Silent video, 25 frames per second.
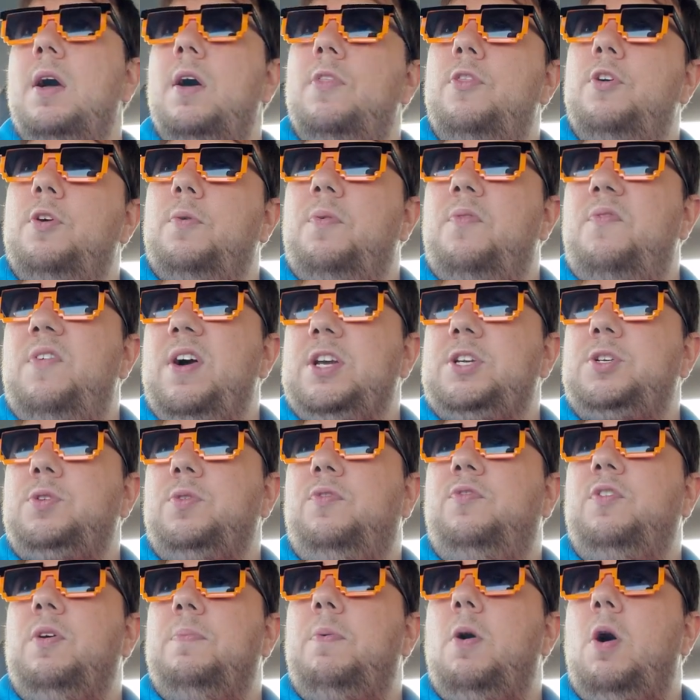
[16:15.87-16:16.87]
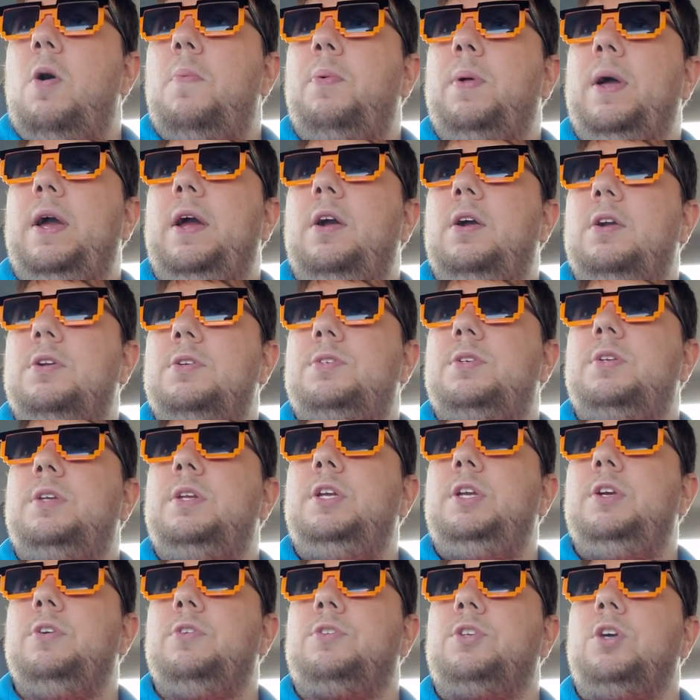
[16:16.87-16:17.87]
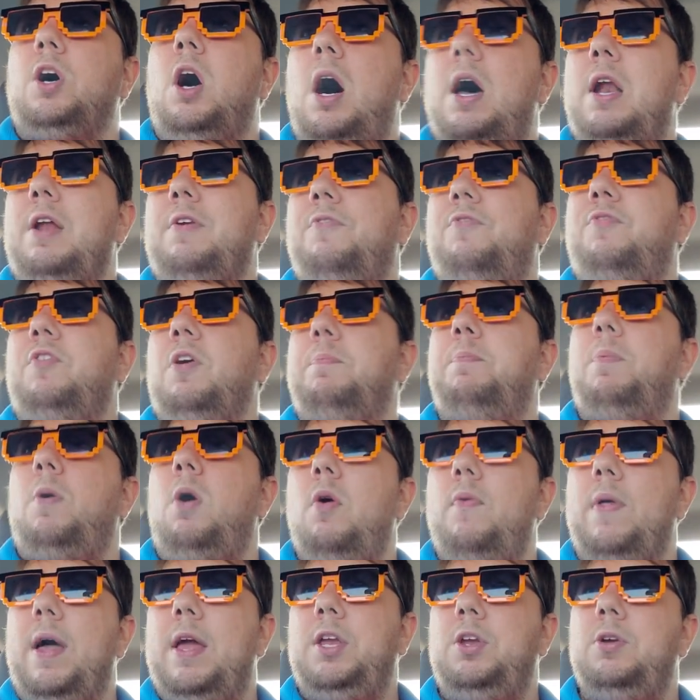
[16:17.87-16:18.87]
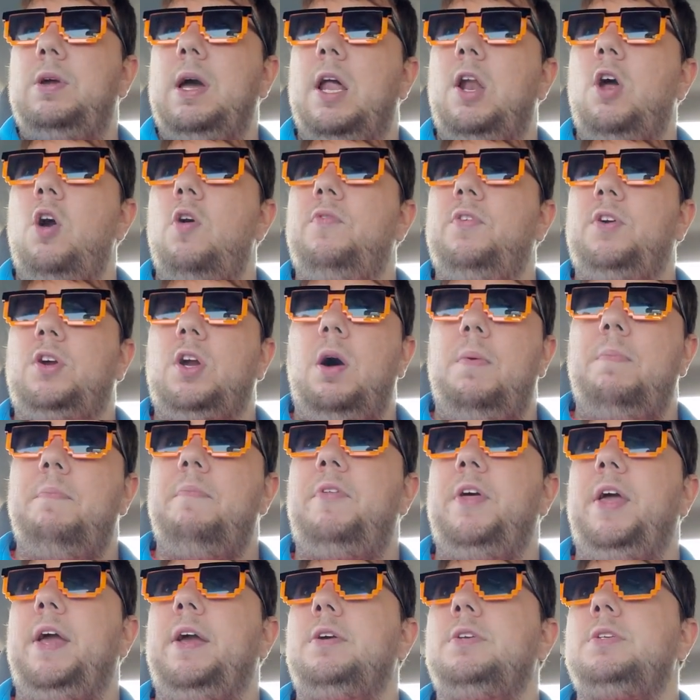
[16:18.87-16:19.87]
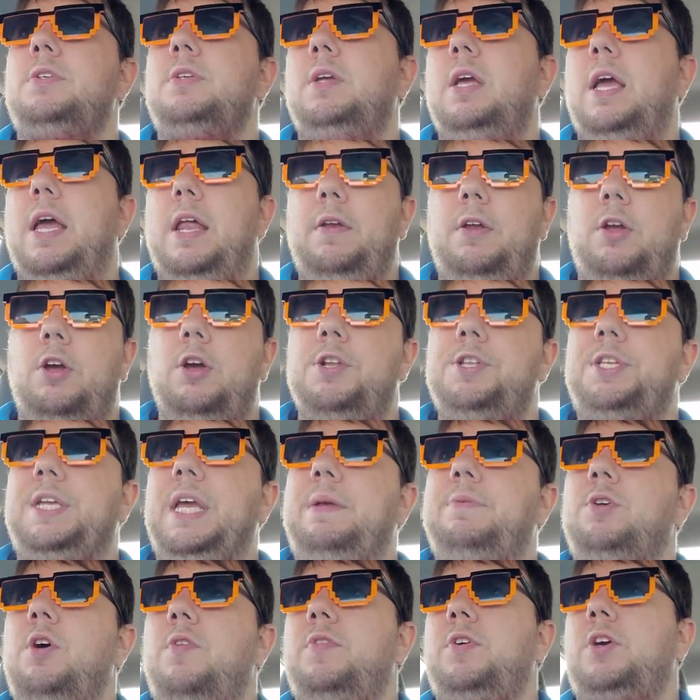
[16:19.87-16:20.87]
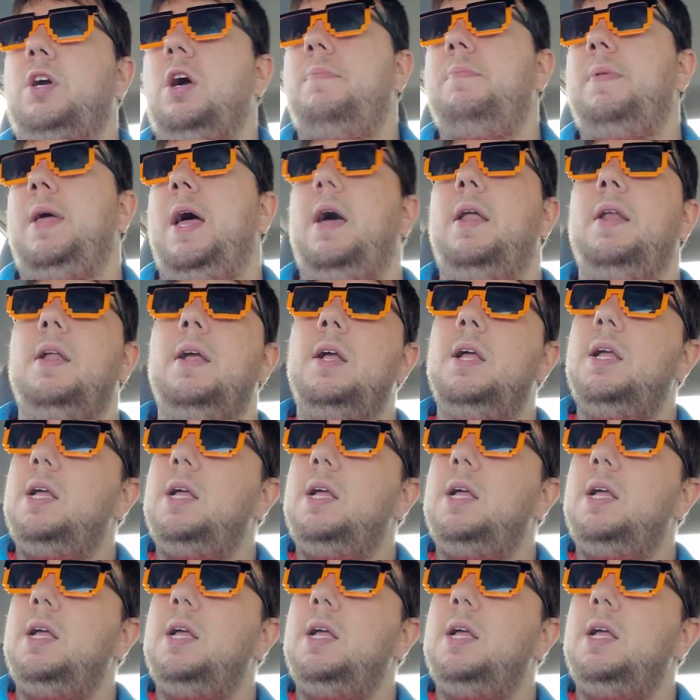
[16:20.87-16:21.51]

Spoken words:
They're professional football players. You're taught in football that you got to overcome things, and good teams overcome that.